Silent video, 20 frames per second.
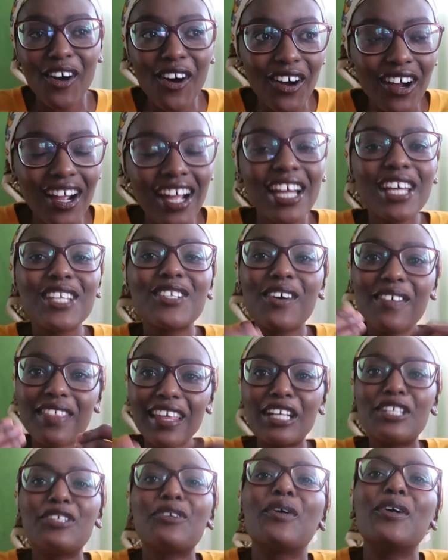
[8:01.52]
wrong so
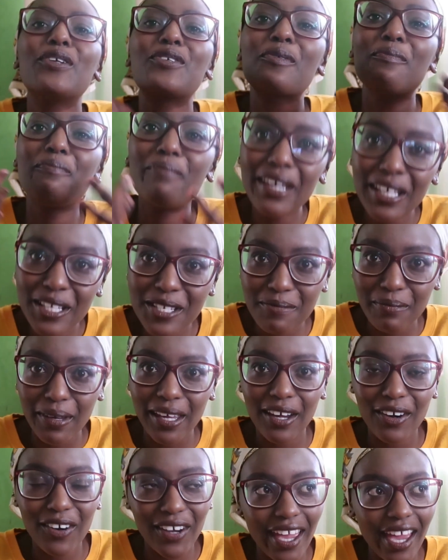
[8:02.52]
that you want to beat
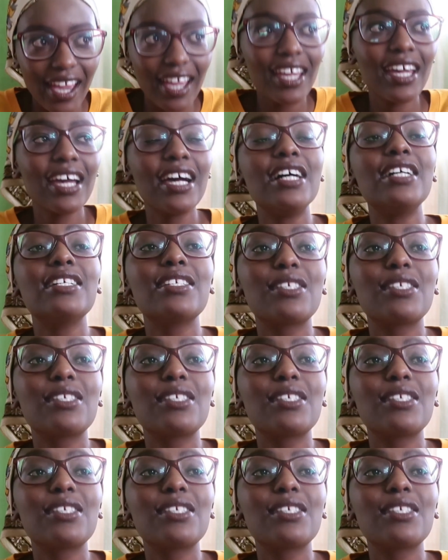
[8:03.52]
me, okay?